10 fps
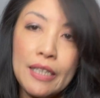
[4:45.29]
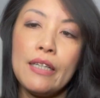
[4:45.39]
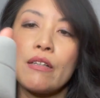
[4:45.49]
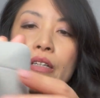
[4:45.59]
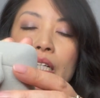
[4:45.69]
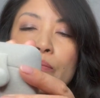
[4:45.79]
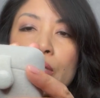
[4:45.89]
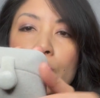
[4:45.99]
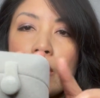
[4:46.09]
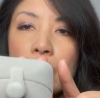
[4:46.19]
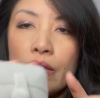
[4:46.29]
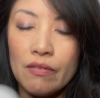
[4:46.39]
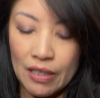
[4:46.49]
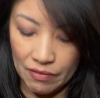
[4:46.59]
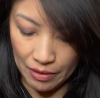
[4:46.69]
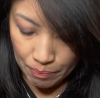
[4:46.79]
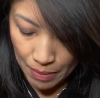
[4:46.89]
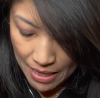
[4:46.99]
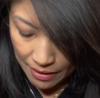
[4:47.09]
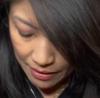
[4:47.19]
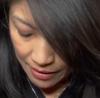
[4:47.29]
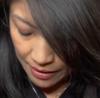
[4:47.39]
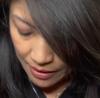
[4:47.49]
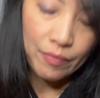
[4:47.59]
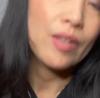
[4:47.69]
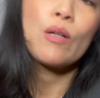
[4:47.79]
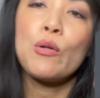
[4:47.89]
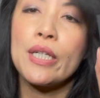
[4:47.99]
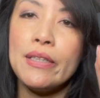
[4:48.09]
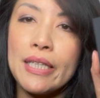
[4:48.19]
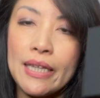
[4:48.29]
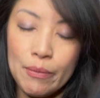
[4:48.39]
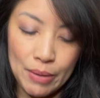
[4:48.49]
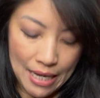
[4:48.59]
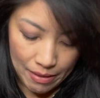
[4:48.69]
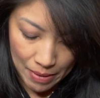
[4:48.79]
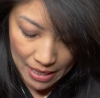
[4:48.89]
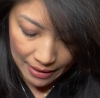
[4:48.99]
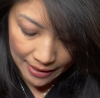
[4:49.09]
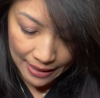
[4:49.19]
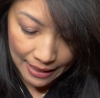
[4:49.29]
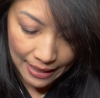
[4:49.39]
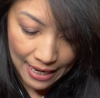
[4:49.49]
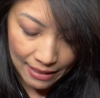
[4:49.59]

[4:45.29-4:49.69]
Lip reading: either comes in this little velvet box Or you get the black box that